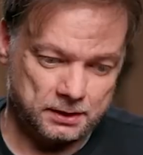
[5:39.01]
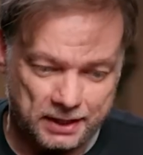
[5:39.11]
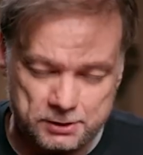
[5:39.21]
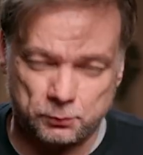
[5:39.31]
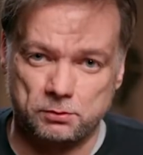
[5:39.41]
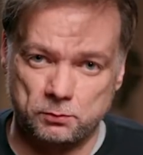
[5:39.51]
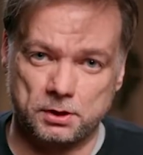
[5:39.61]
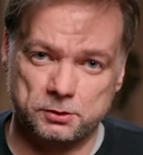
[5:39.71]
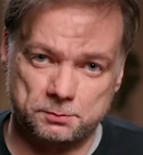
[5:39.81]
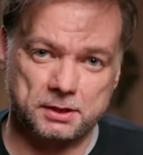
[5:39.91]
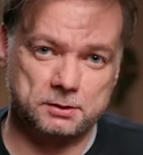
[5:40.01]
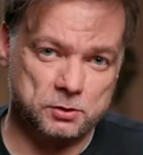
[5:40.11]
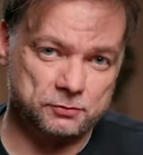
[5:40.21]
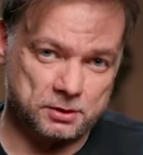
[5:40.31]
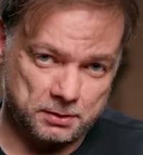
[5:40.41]
And that's what we wanted to make the
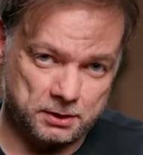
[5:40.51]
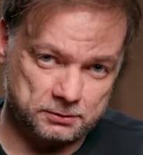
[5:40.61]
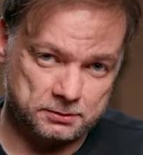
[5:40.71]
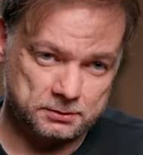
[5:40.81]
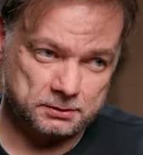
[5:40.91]
movie about.